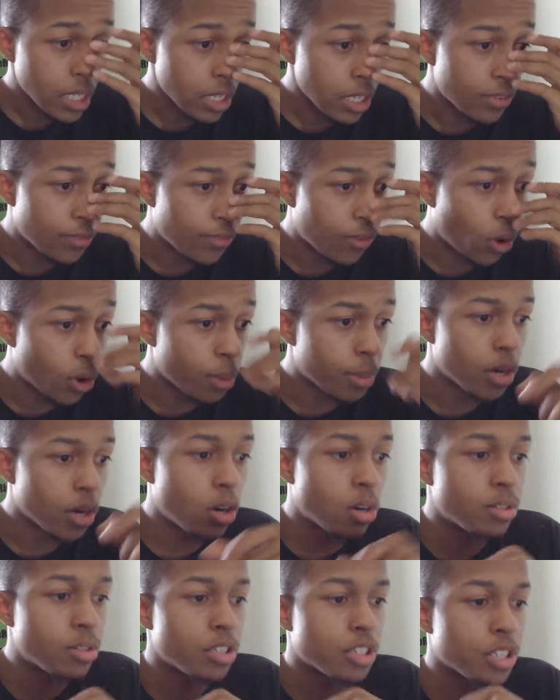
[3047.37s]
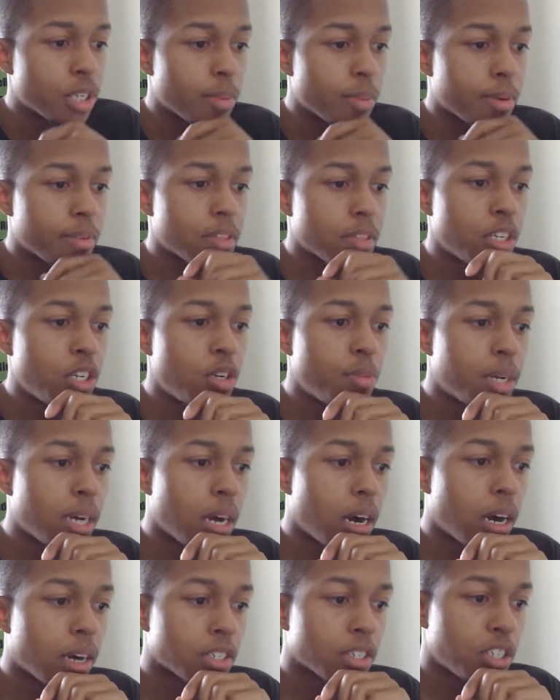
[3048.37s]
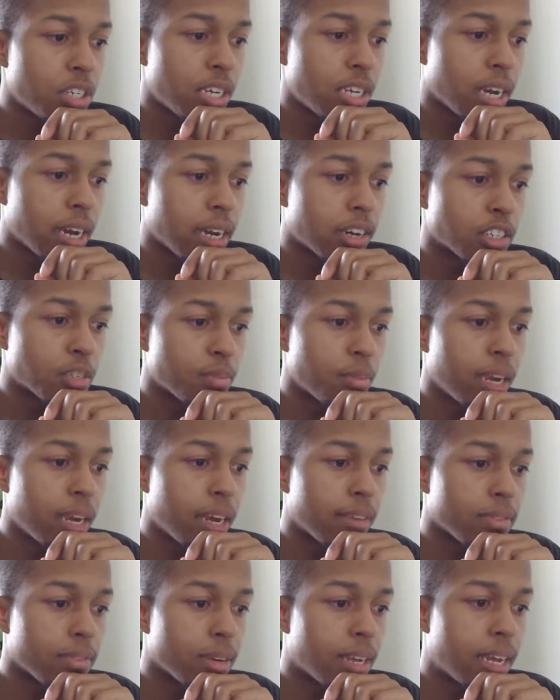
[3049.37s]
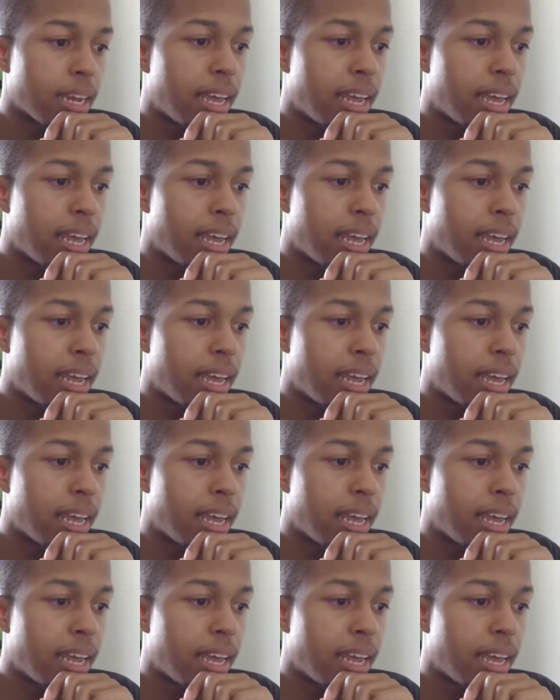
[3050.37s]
Former ownership of the human auctioning house may have